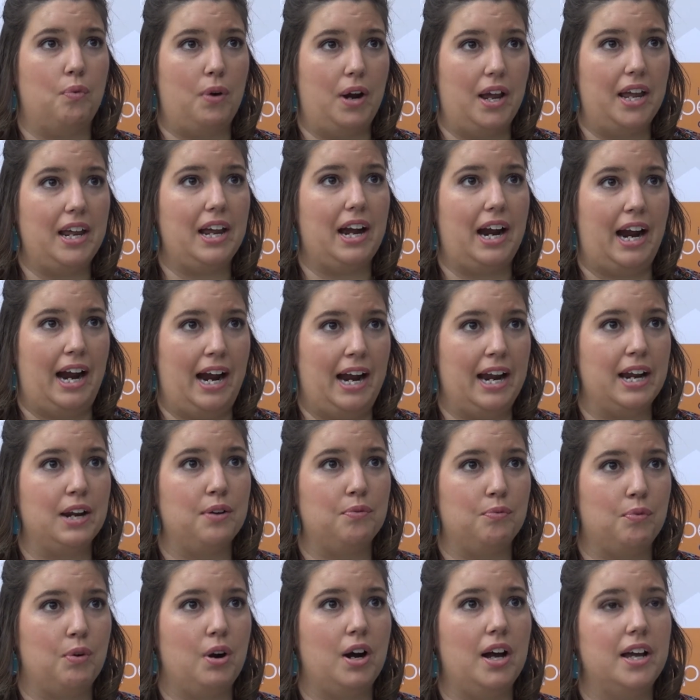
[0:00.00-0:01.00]
what I
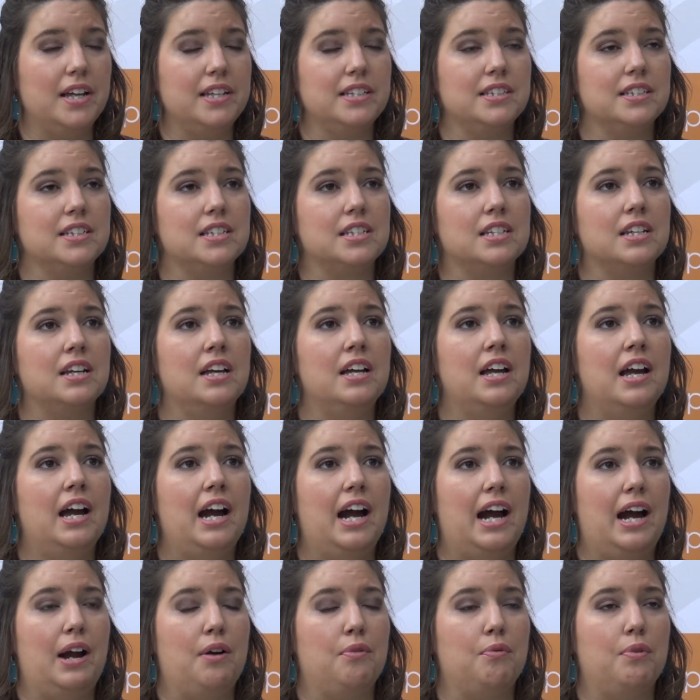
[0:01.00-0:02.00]

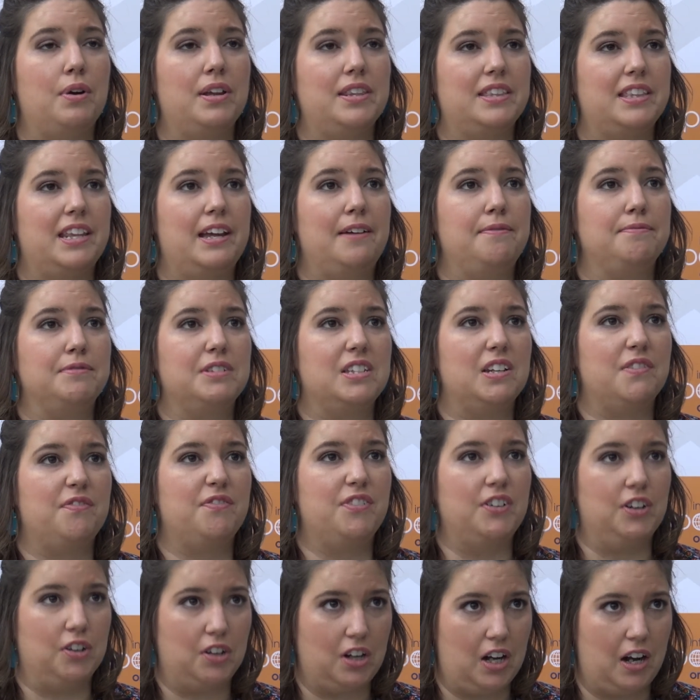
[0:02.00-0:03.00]
want them to
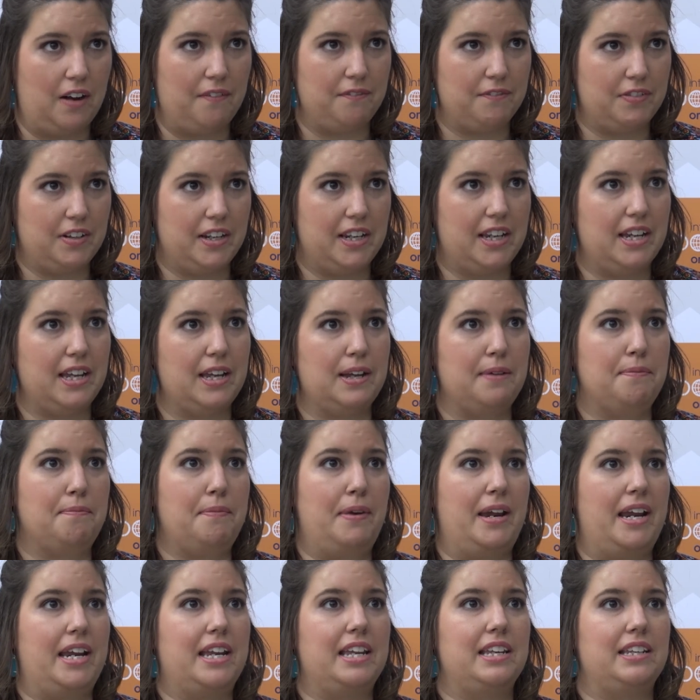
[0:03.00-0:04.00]
feel confident in
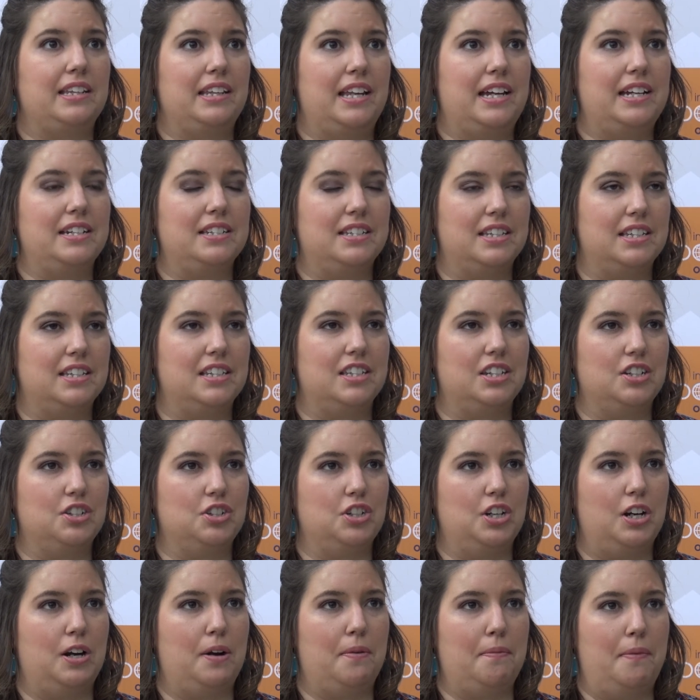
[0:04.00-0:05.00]
making that
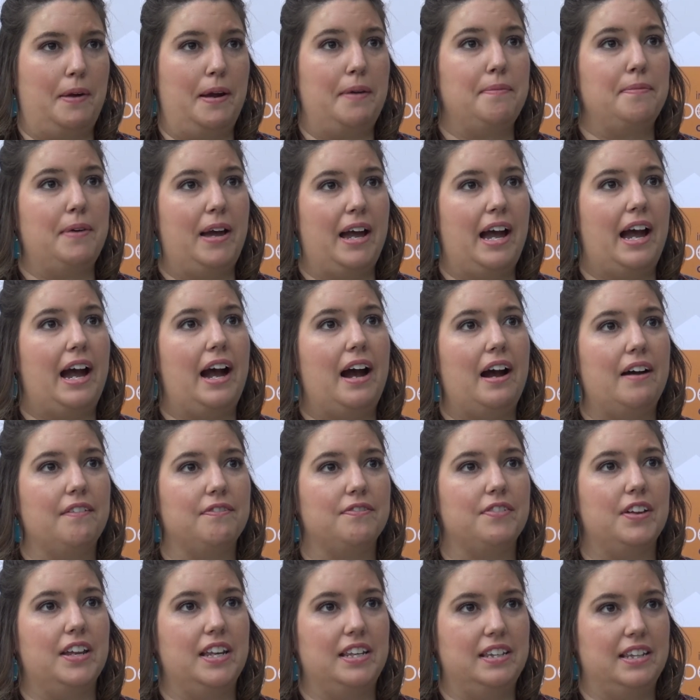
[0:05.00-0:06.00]
decision on my behalf,
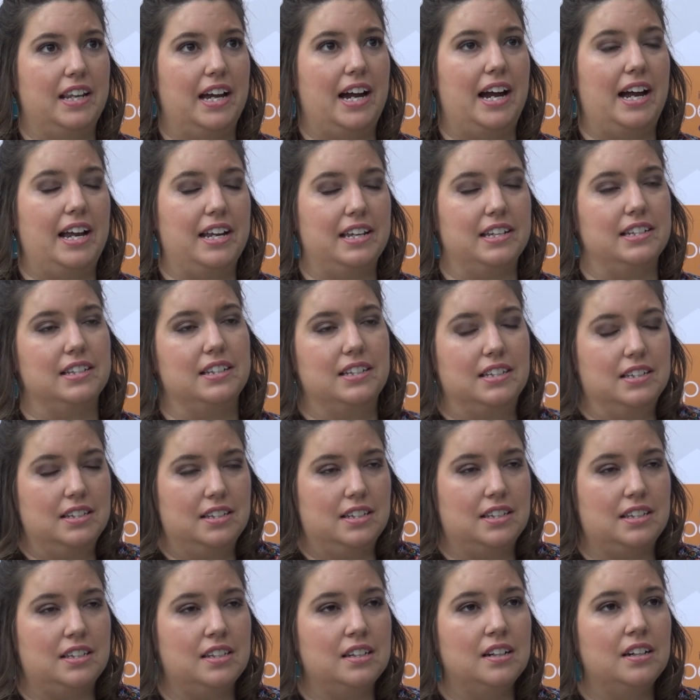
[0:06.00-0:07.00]
and that
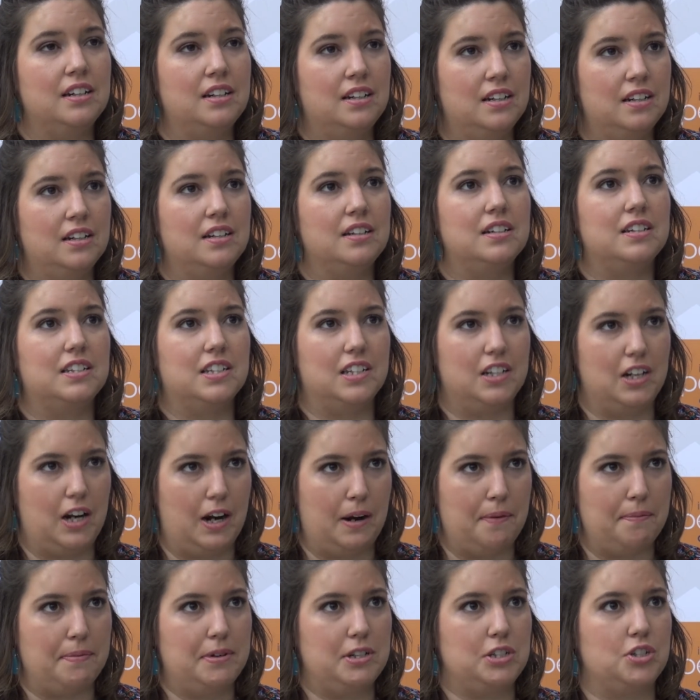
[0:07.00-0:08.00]
is to
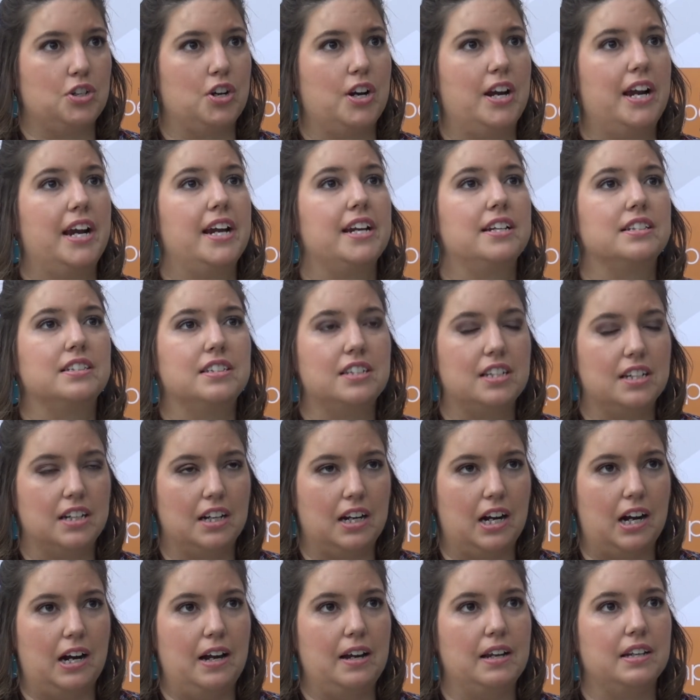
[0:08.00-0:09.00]
not be betrayed, to
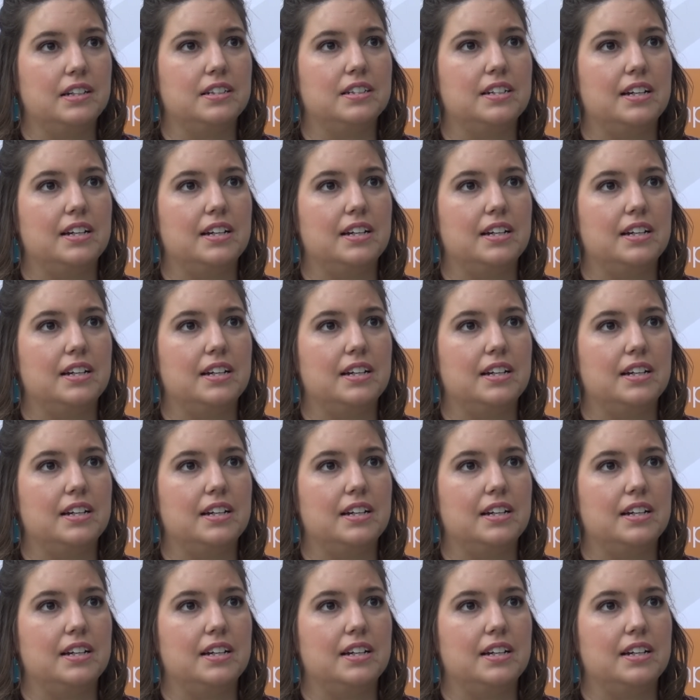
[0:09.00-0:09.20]
not